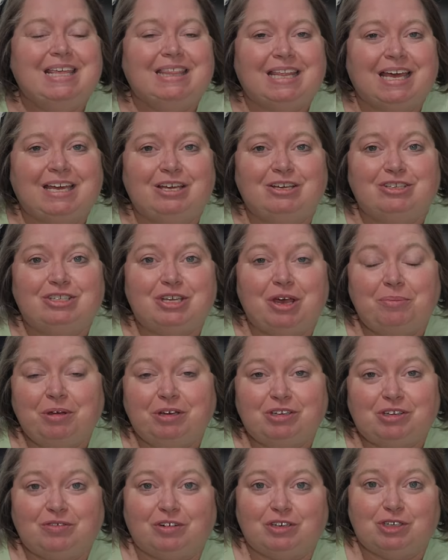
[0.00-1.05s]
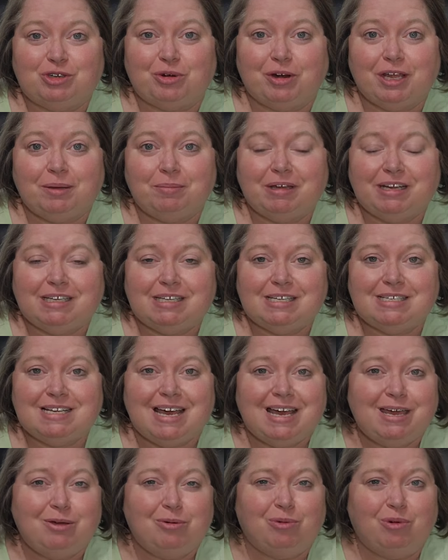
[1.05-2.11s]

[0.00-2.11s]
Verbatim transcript: Thank you so much for joining me today.